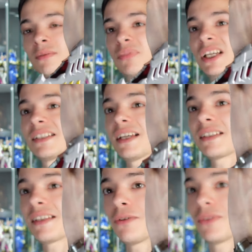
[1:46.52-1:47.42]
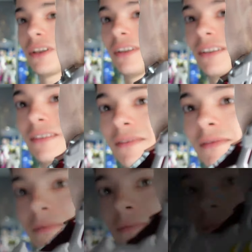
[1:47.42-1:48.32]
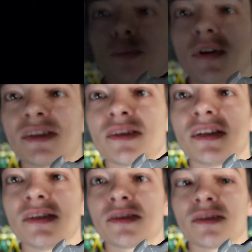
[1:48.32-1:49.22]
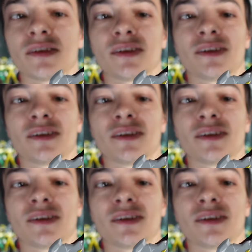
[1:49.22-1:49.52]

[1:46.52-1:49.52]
plays that sound there. Press this.